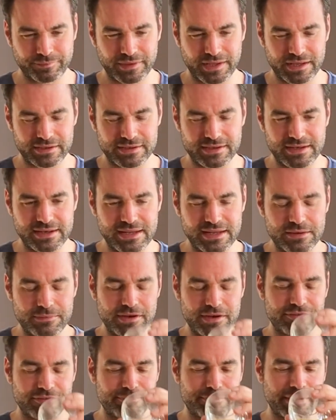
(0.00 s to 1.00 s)
Get a little
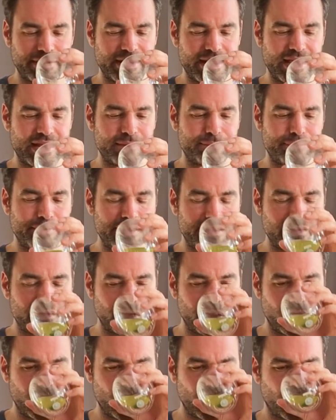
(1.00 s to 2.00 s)
bit of banana
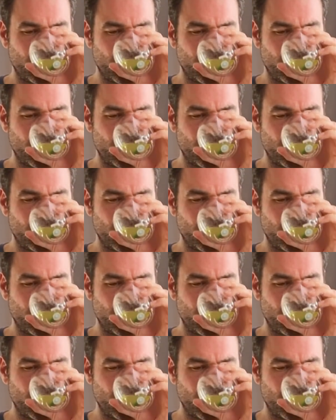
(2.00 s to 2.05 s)
peel.